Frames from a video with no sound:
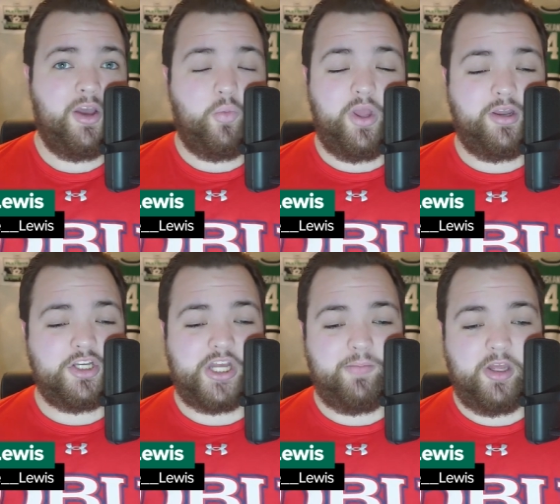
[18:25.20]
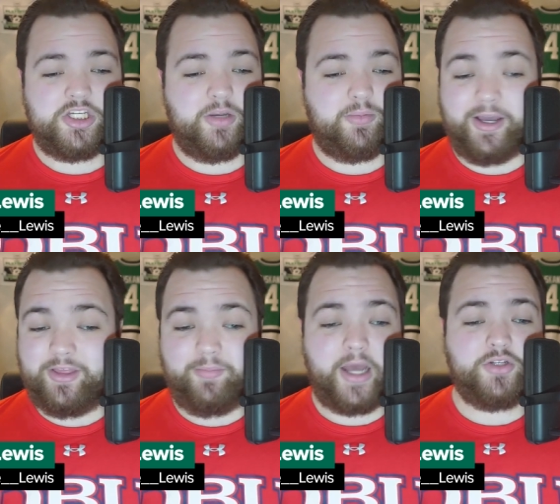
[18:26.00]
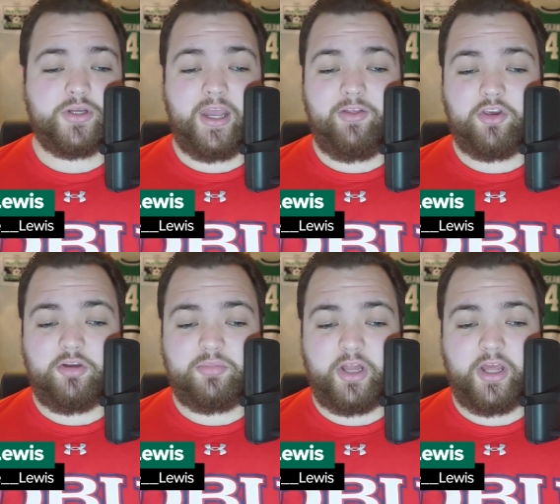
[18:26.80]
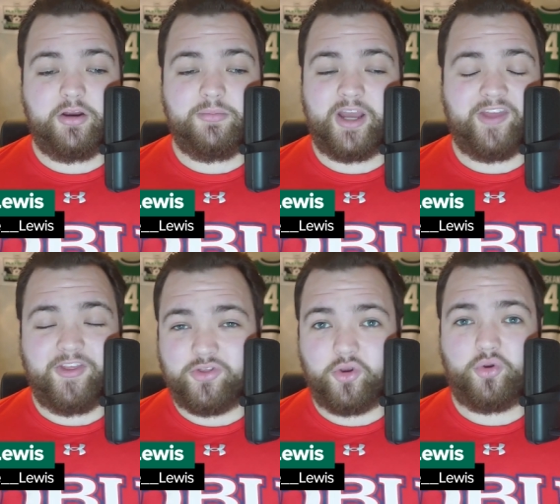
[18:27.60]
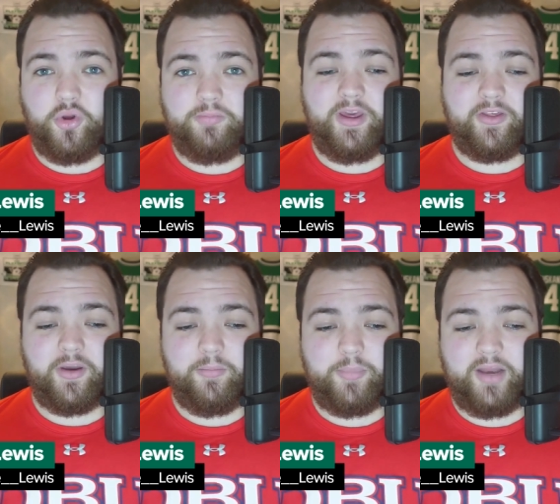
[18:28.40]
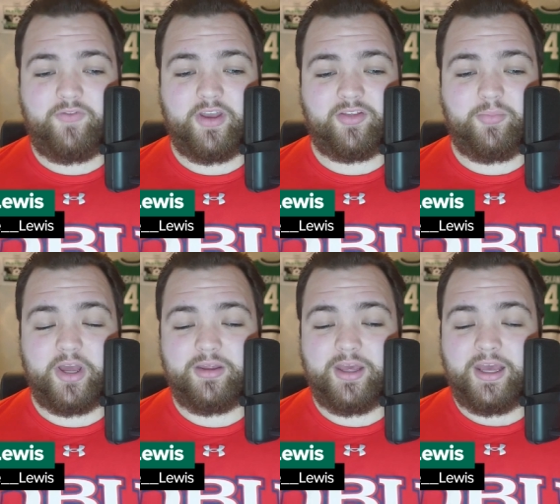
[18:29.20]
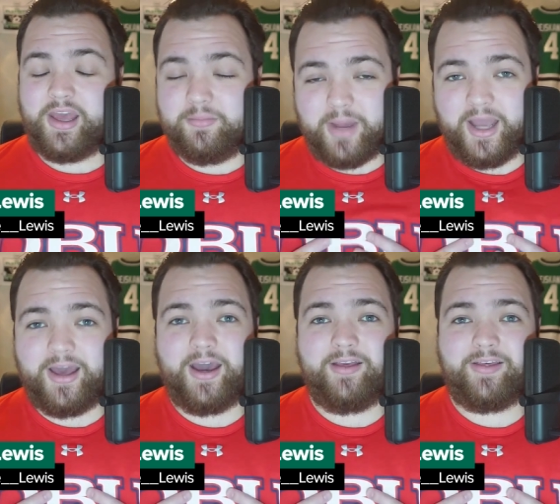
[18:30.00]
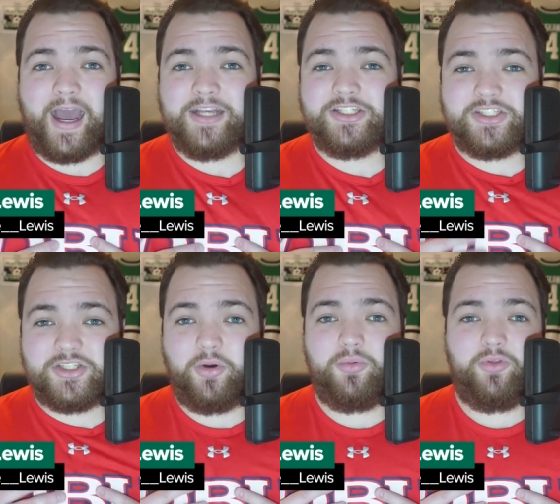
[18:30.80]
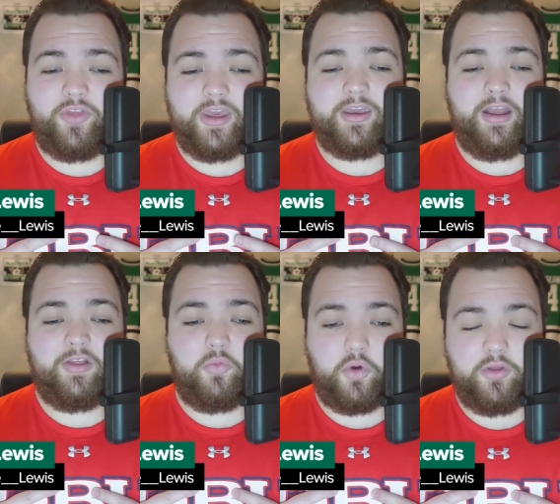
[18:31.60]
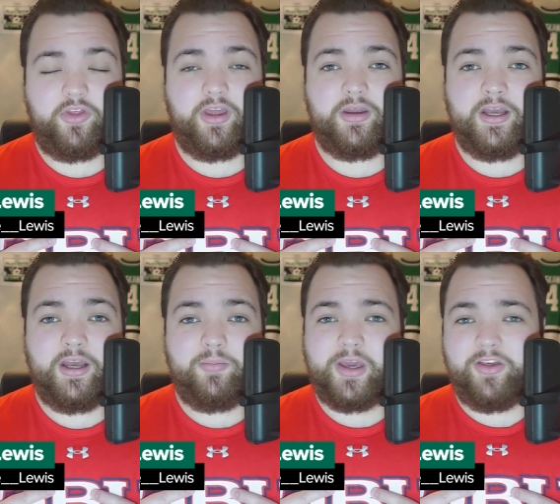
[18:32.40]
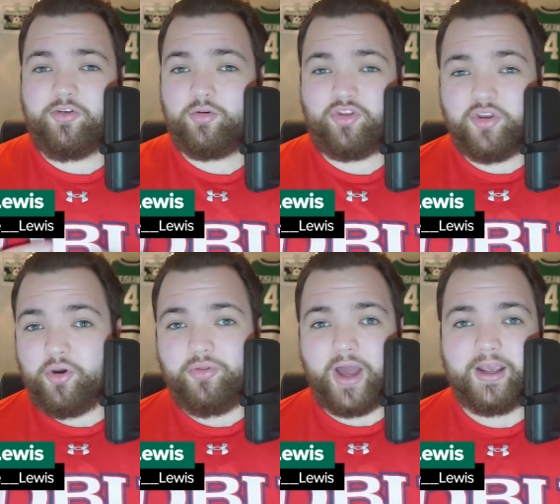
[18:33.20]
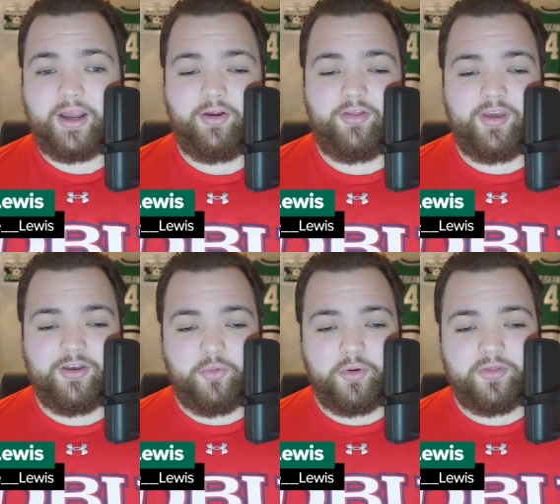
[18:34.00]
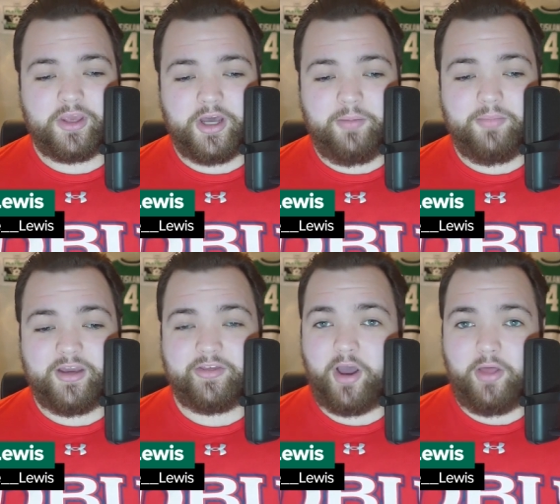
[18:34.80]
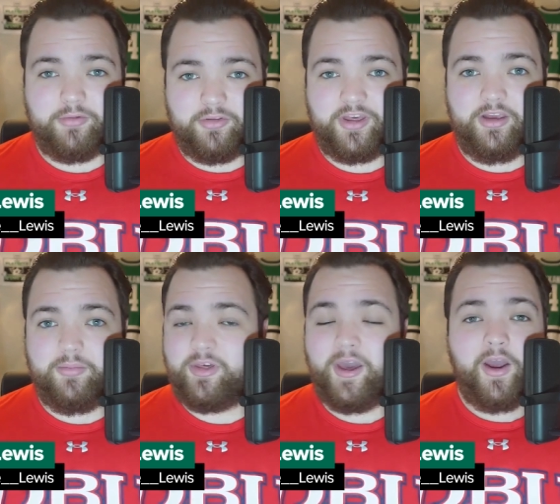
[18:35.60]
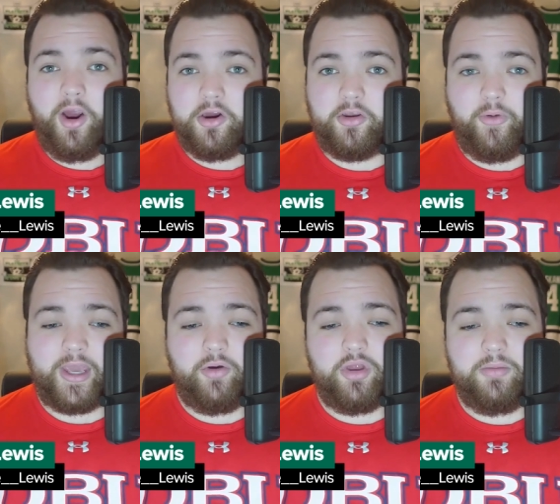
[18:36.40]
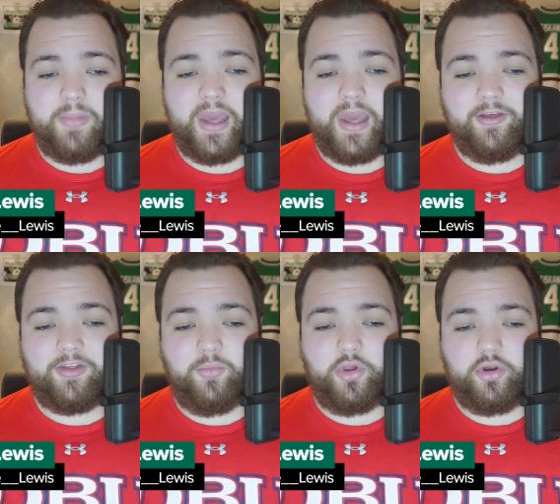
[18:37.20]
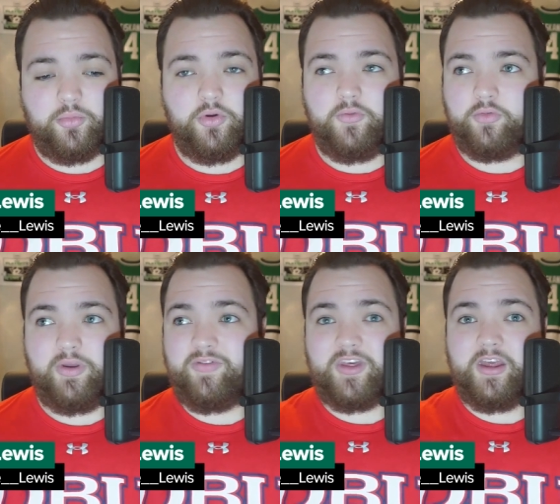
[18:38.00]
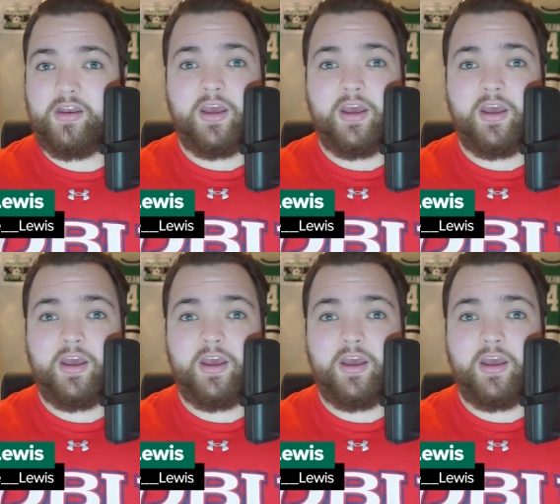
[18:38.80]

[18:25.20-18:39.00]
win a championship. Now, I think Patrick Kane's a good player. I think there could be some benefits, but in my eyes, I just don't think it's worth it because you're still not guaranteed to win the cup because other teams are going out and making similar moves. We've seen